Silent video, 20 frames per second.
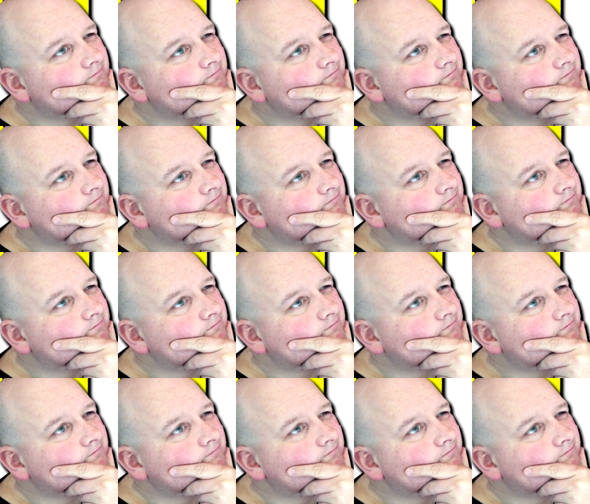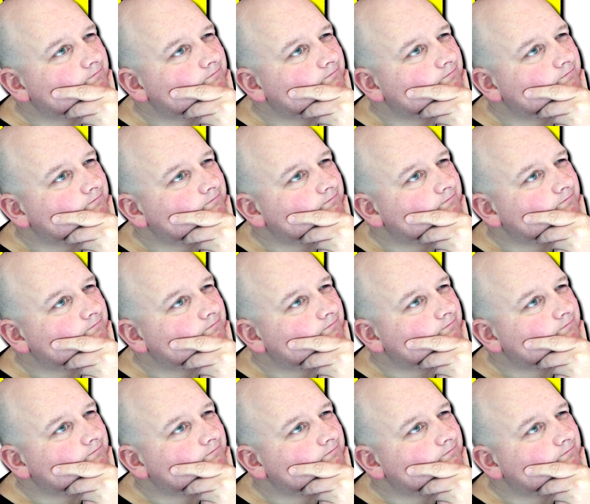
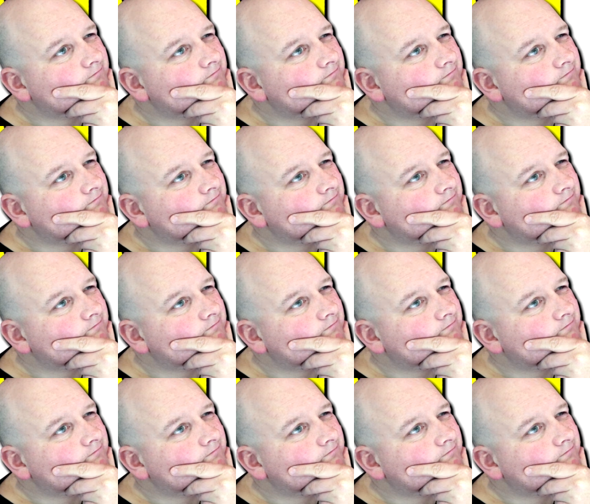No one is speaking in this clip.